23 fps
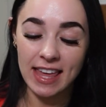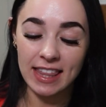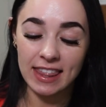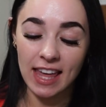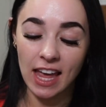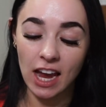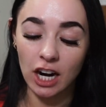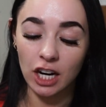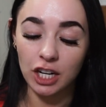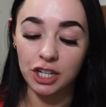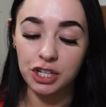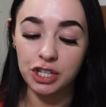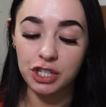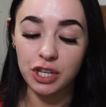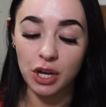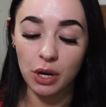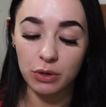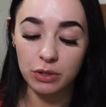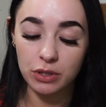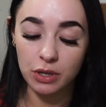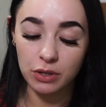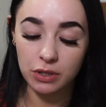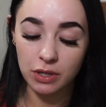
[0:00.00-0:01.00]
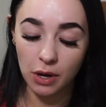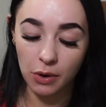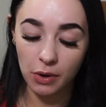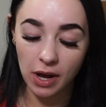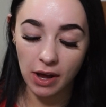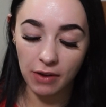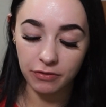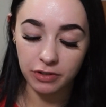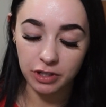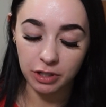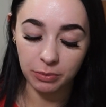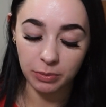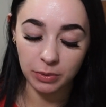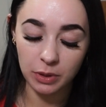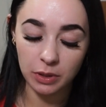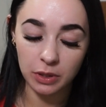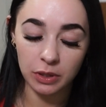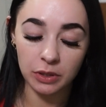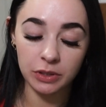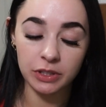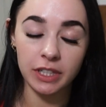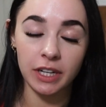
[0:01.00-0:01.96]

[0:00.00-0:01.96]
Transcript: They are so comfortable.